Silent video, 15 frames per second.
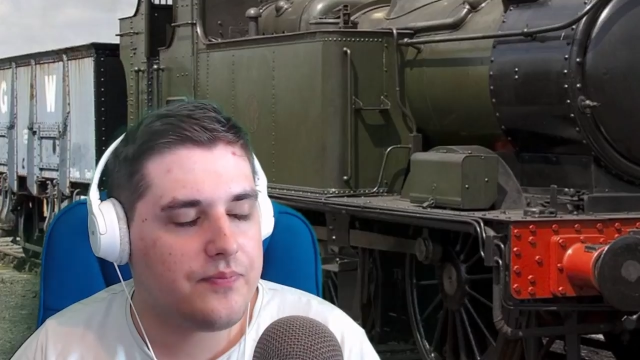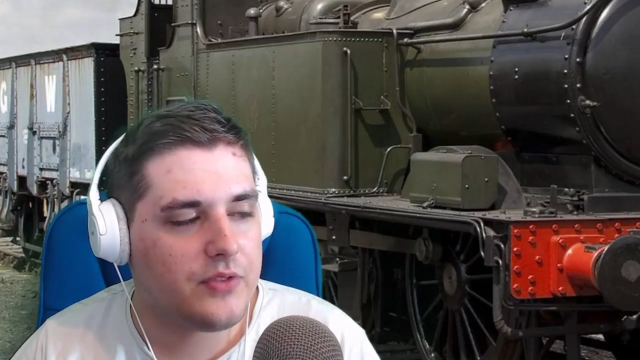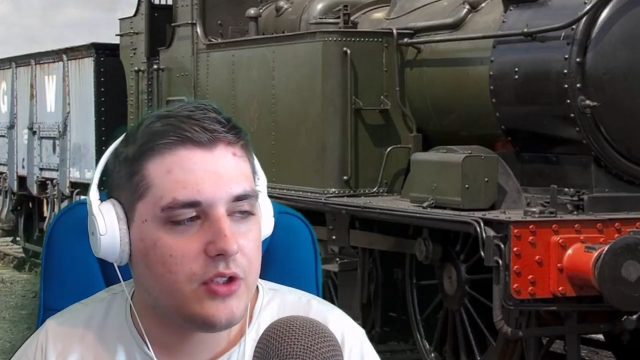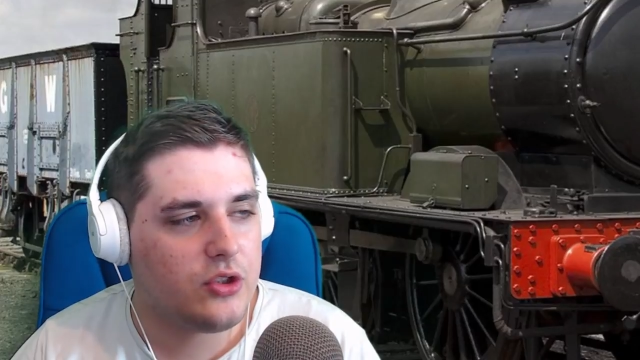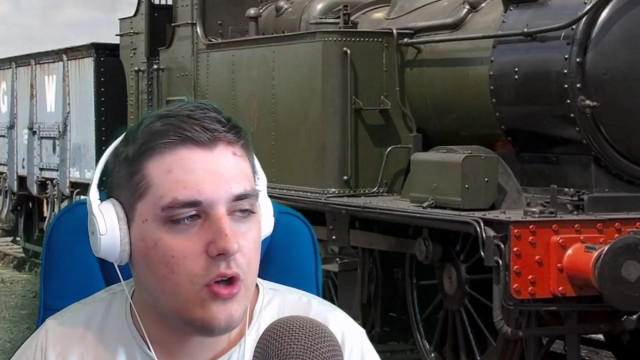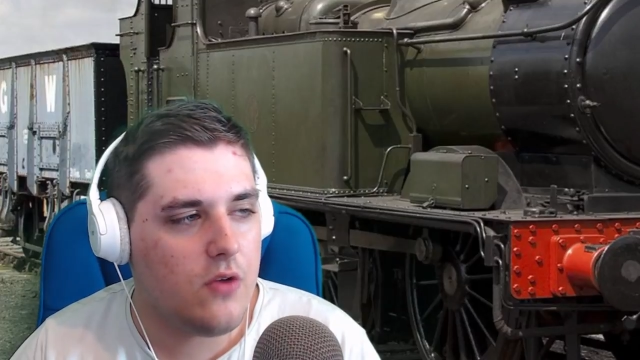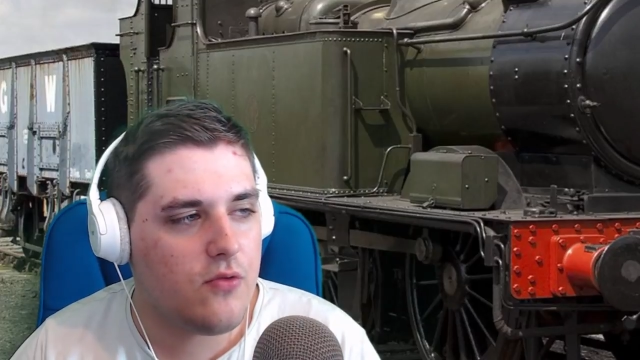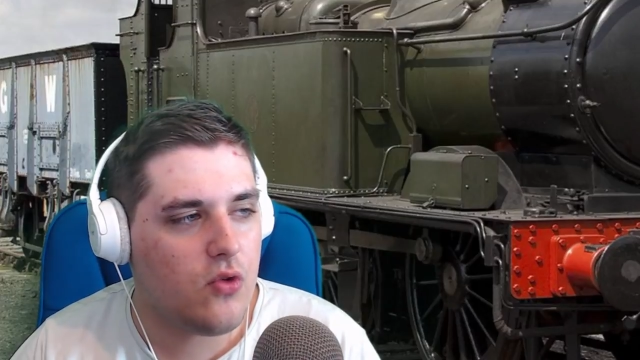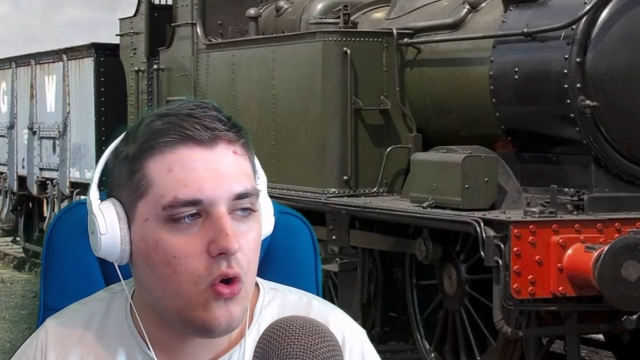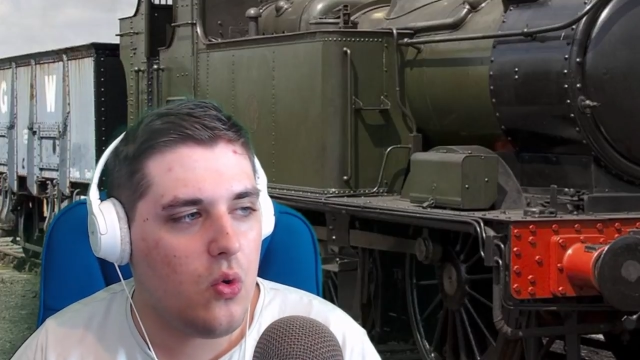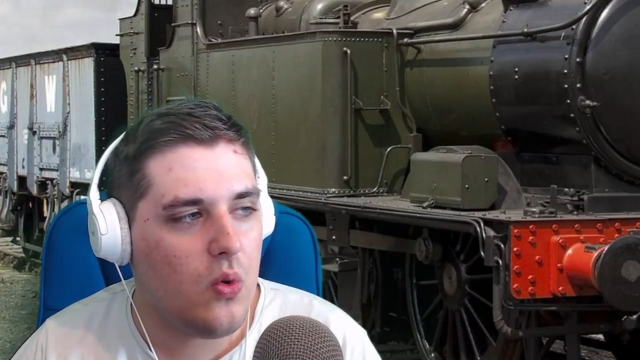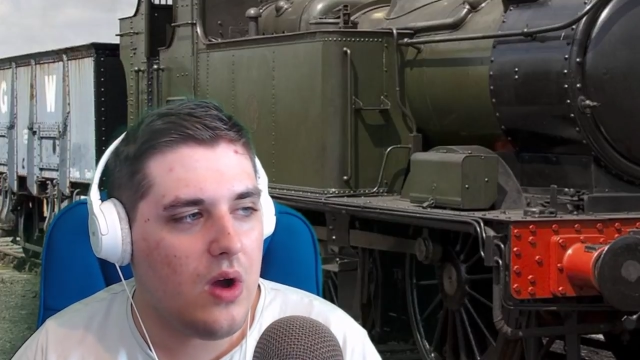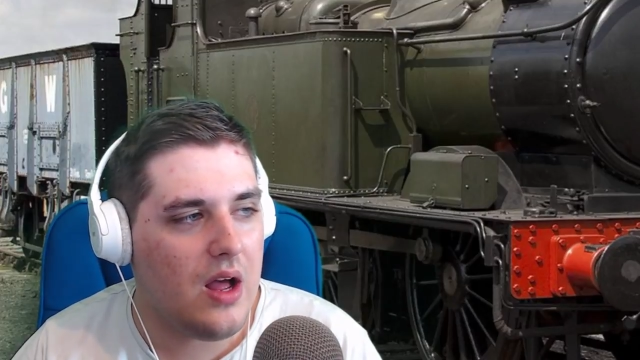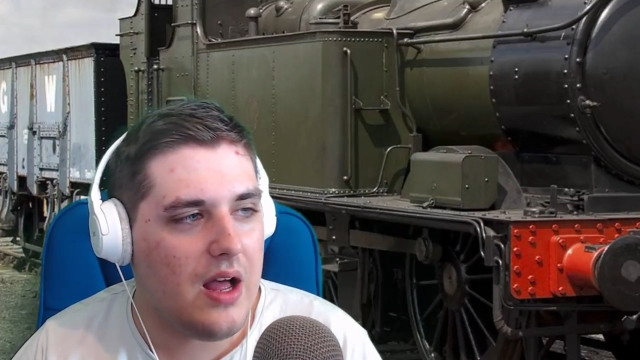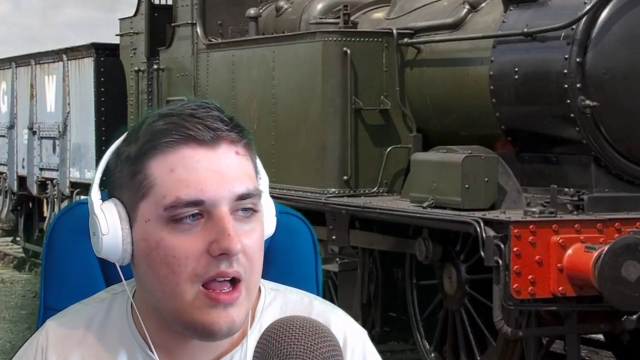So
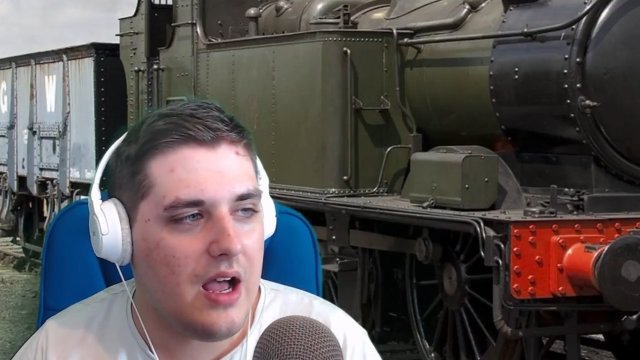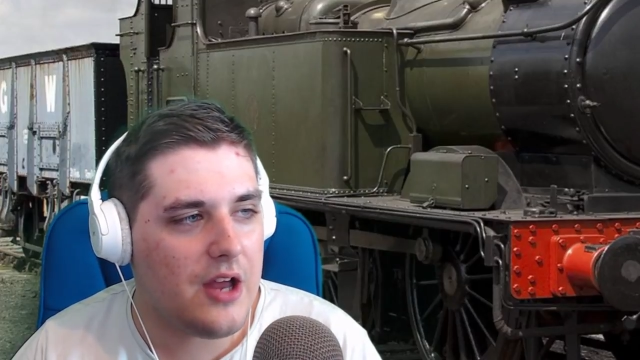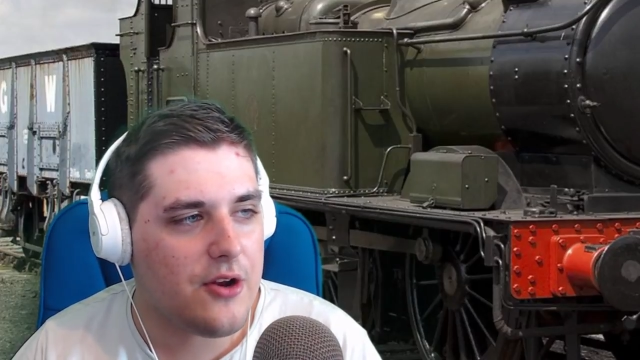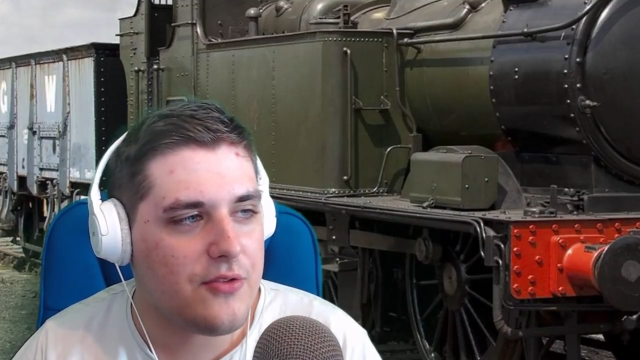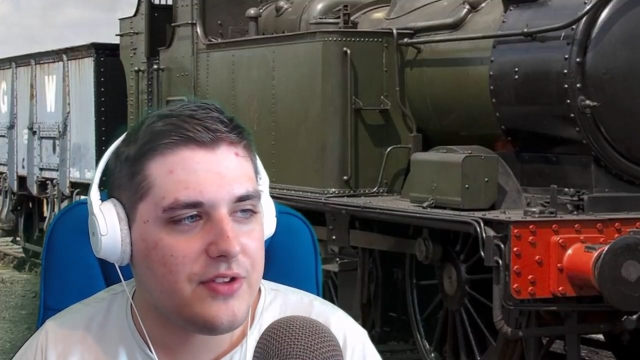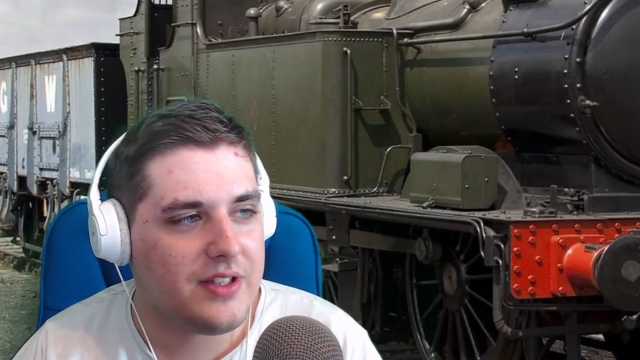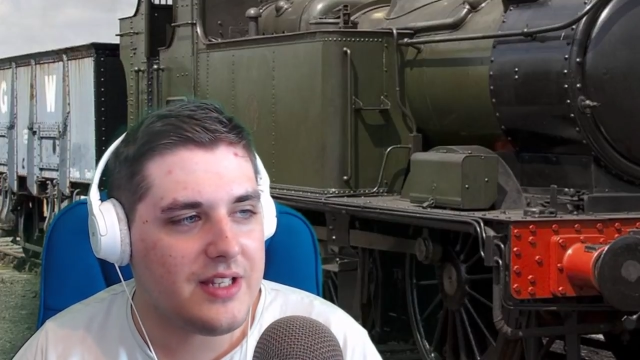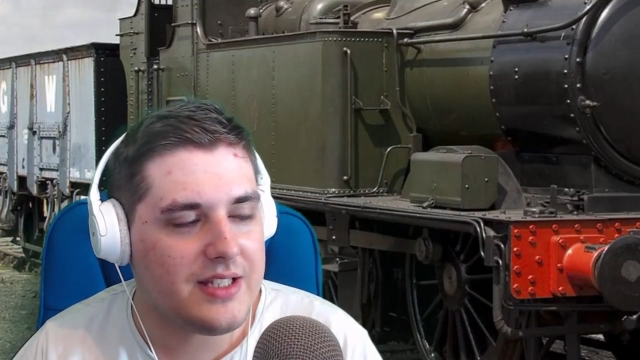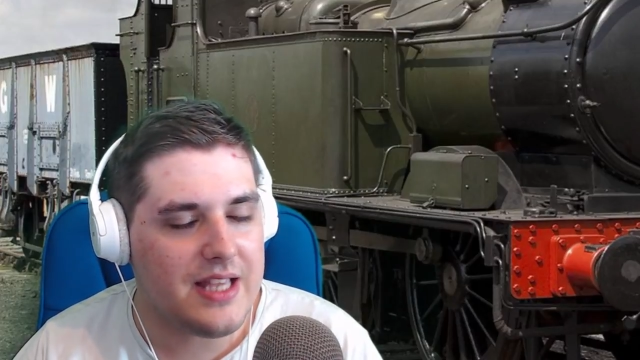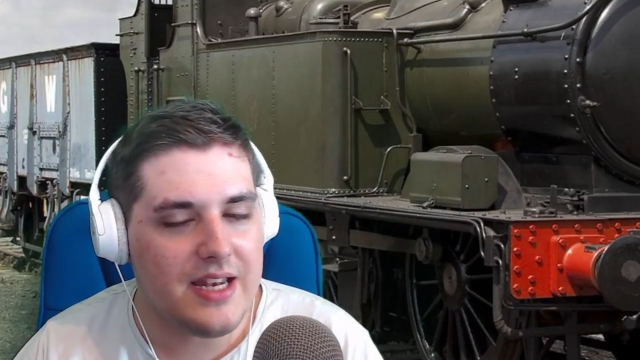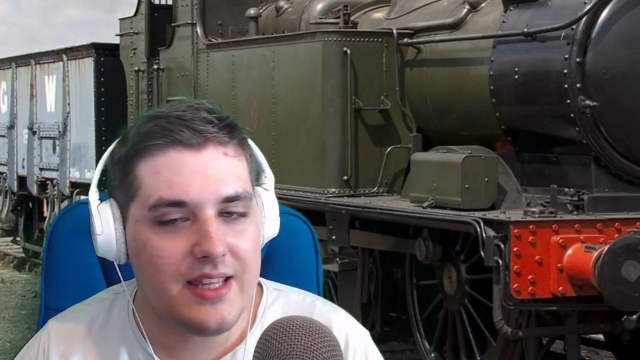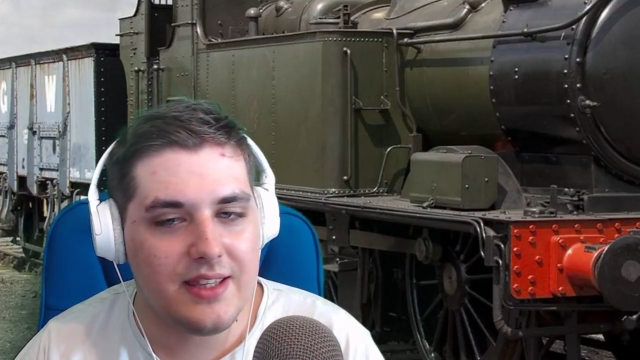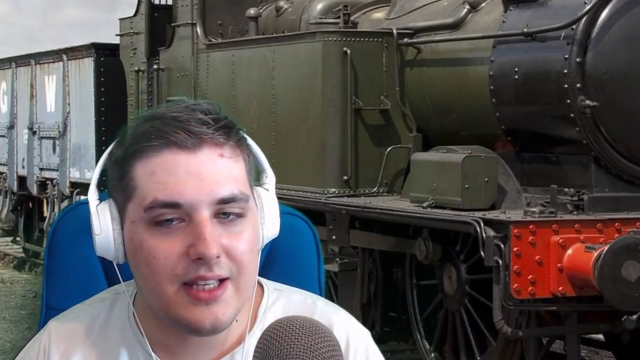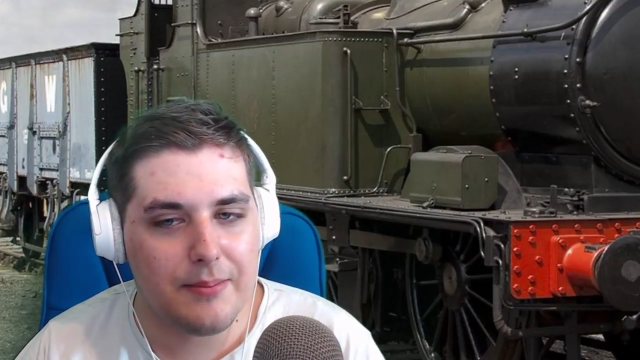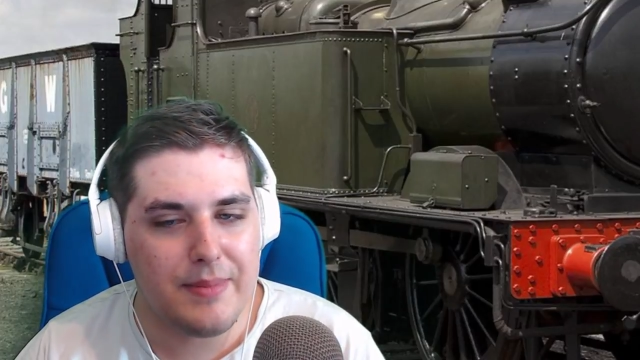overall, I don't think there's
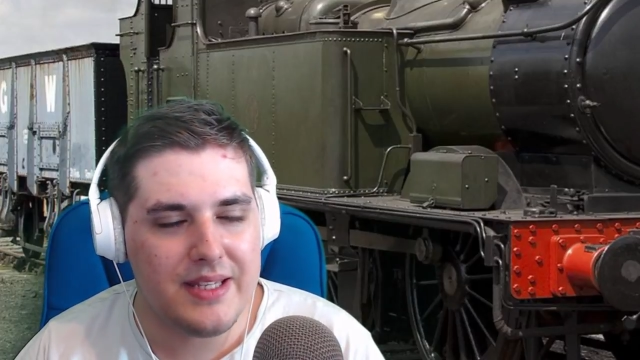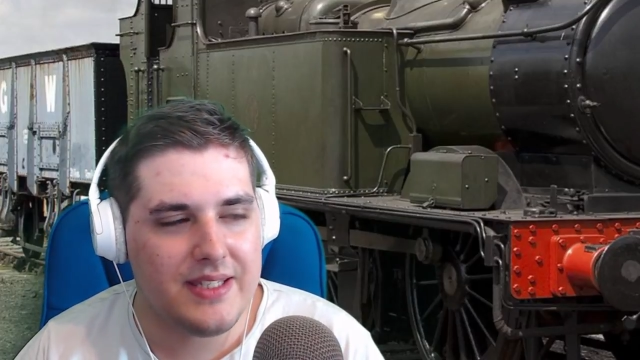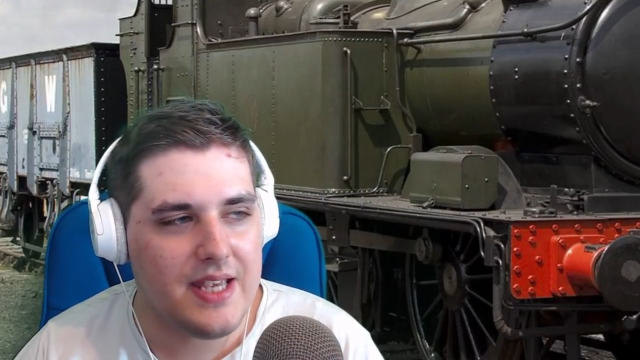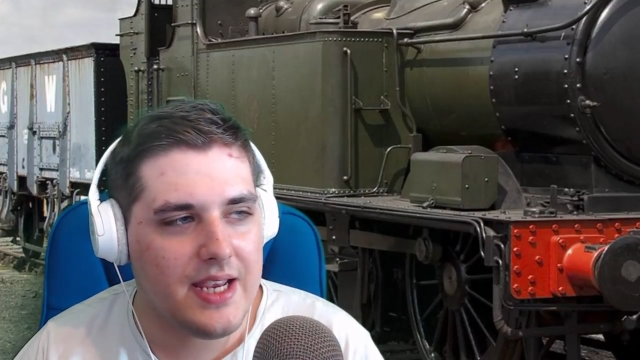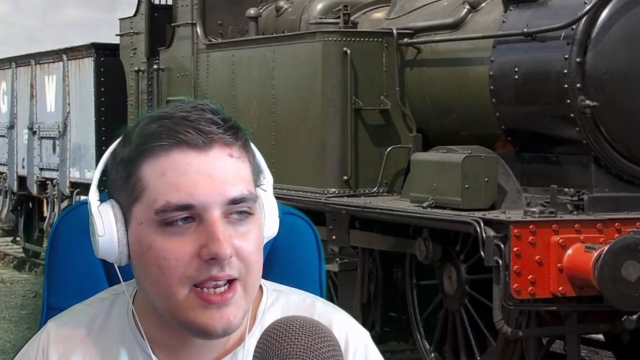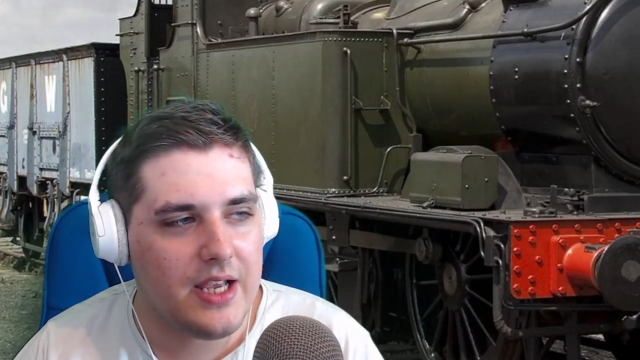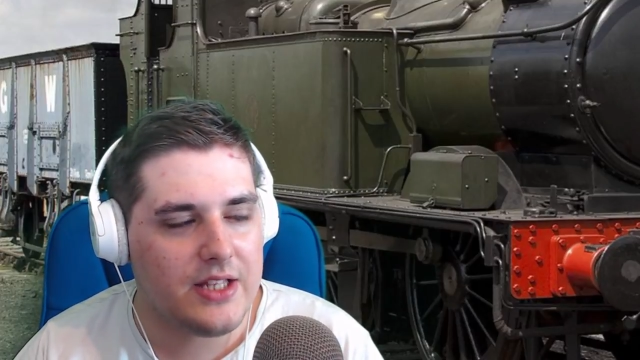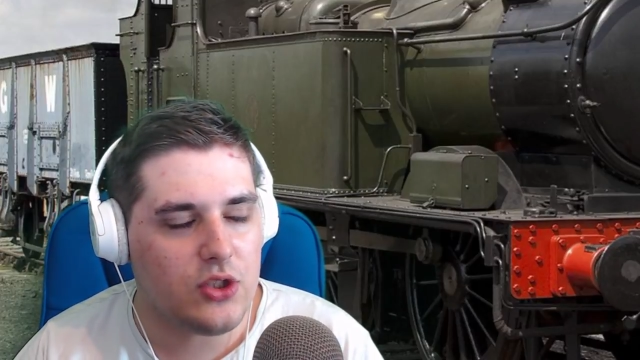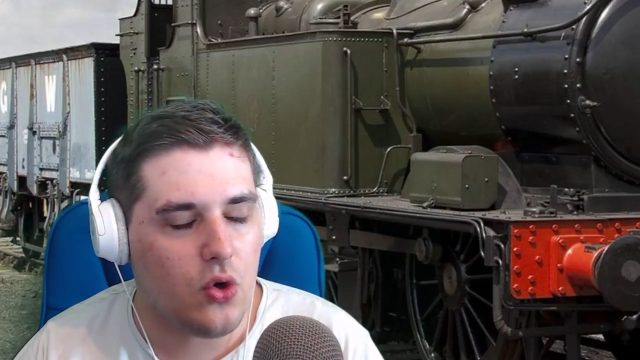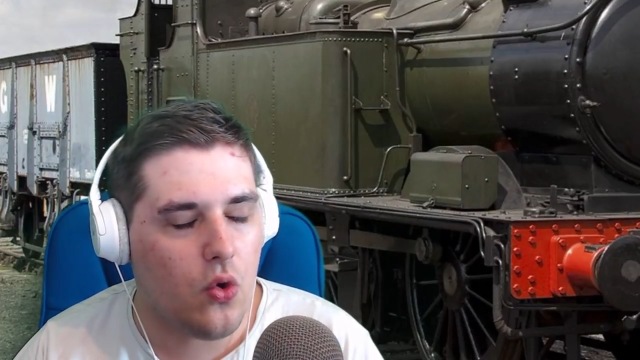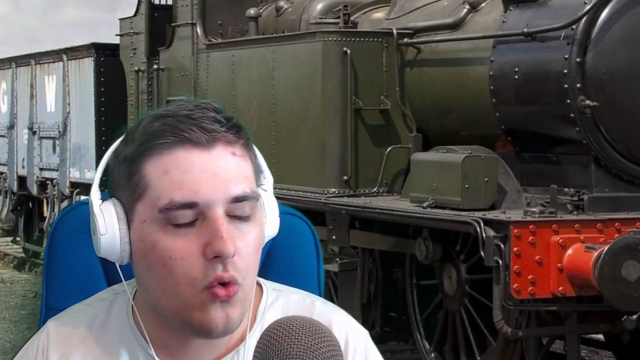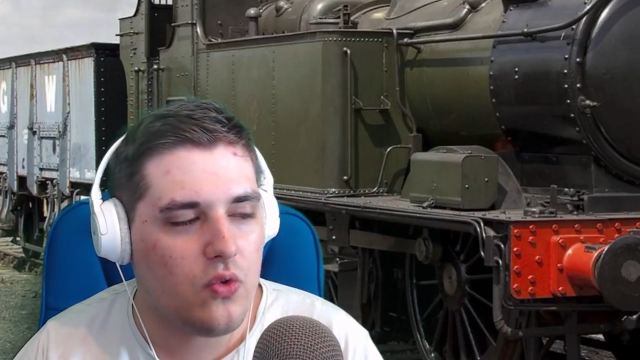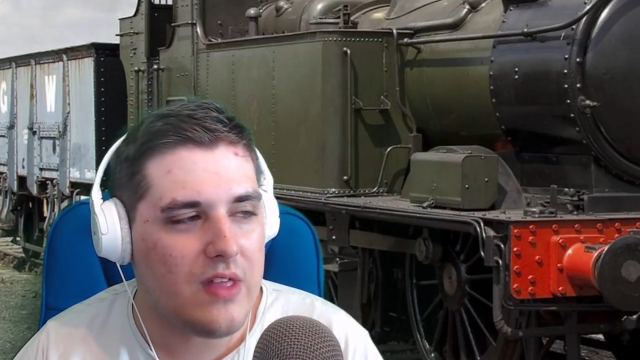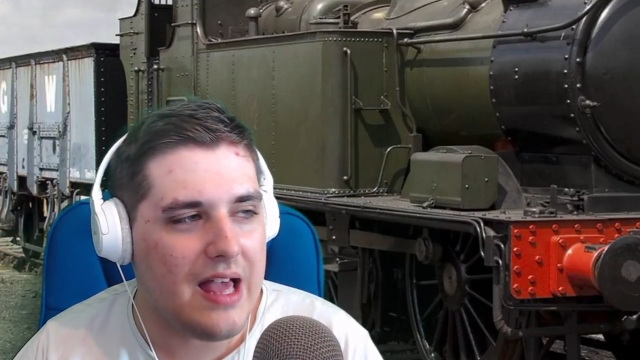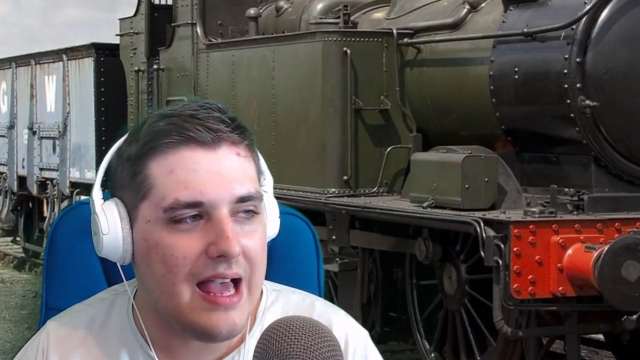anything missing. It's
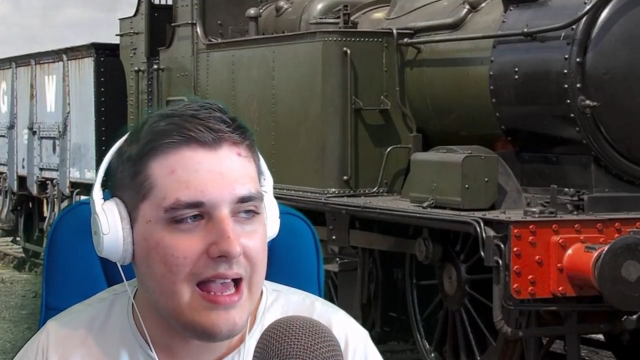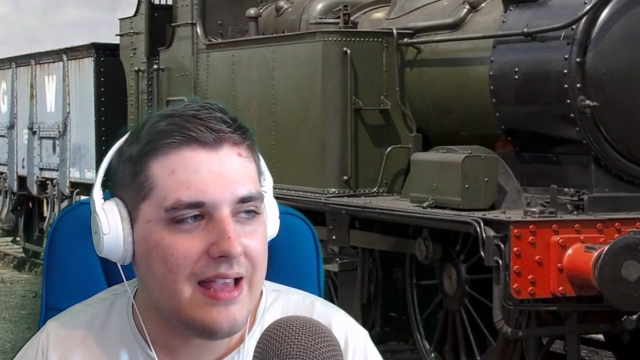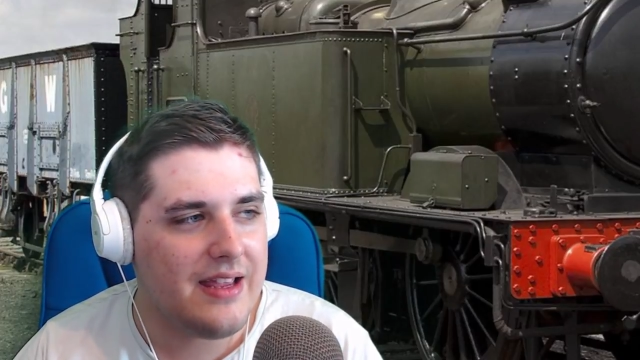all there.